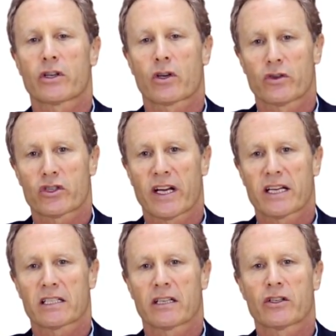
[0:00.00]

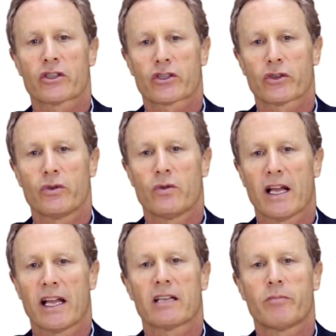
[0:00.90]
contracts and can sue
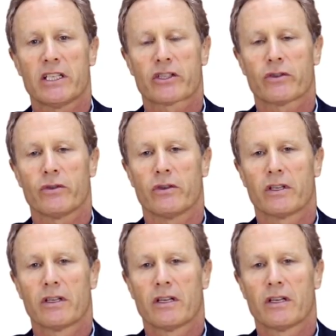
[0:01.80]
and be sued.